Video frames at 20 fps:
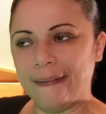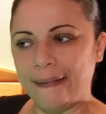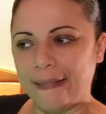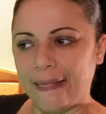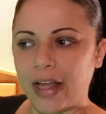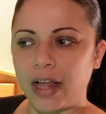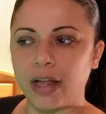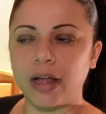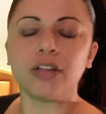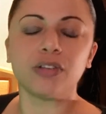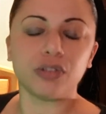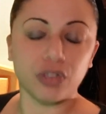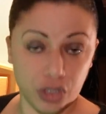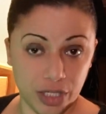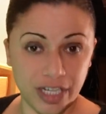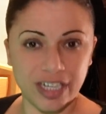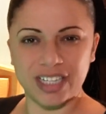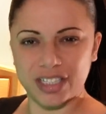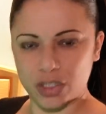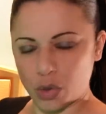and
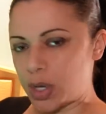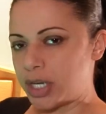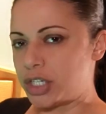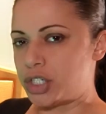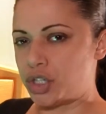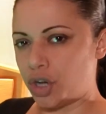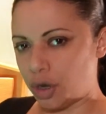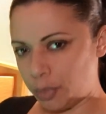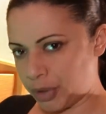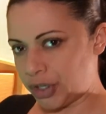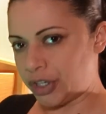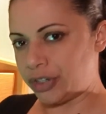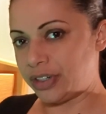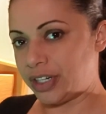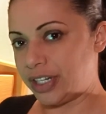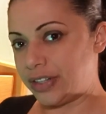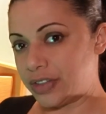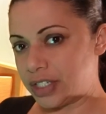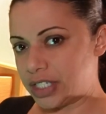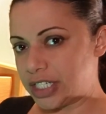it's quite dominant
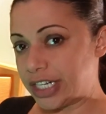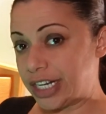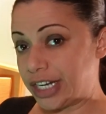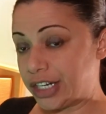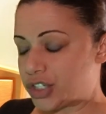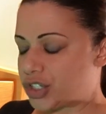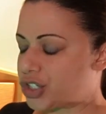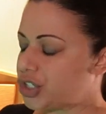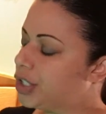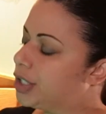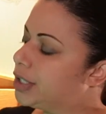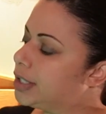in the dish.